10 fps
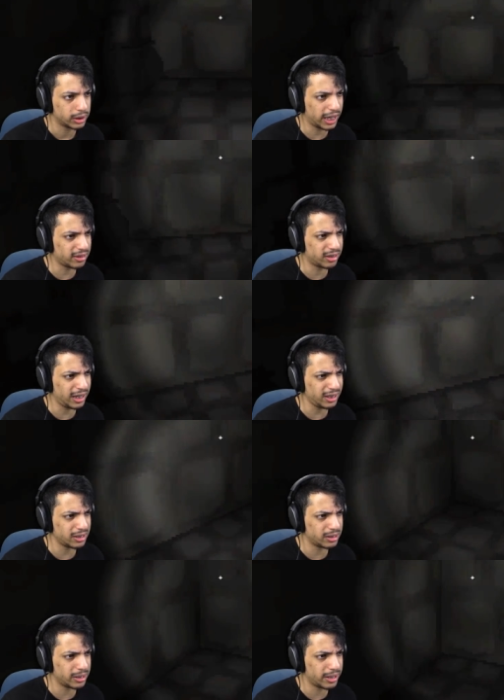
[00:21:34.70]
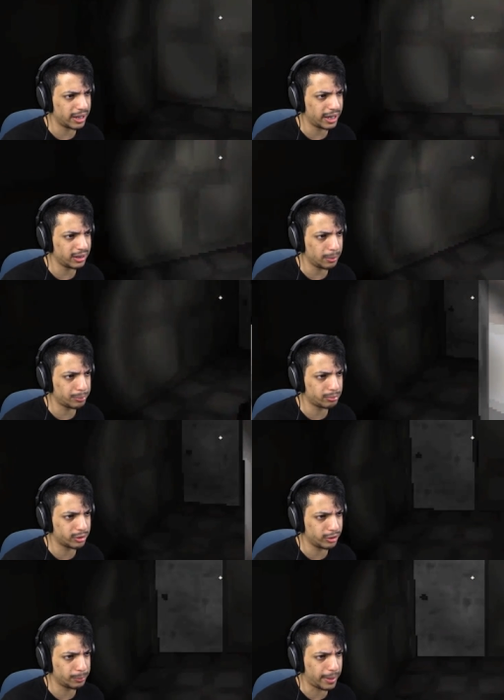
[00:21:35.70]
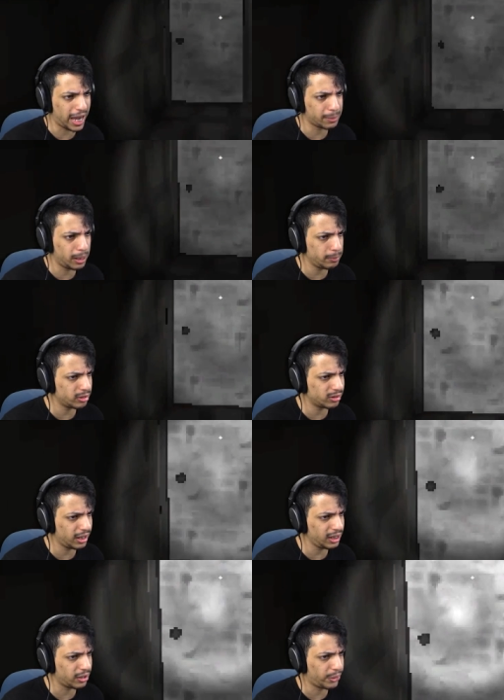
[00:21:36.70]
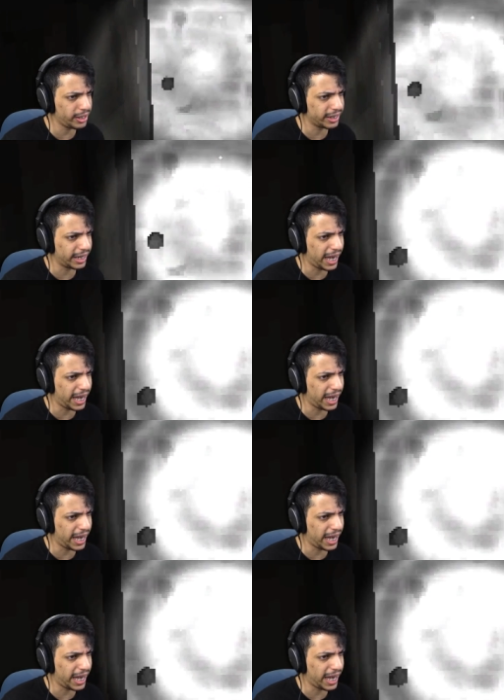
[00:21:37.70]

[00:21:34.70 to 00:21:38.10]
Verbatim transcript: Guys, did I end up going back by mistake? I think I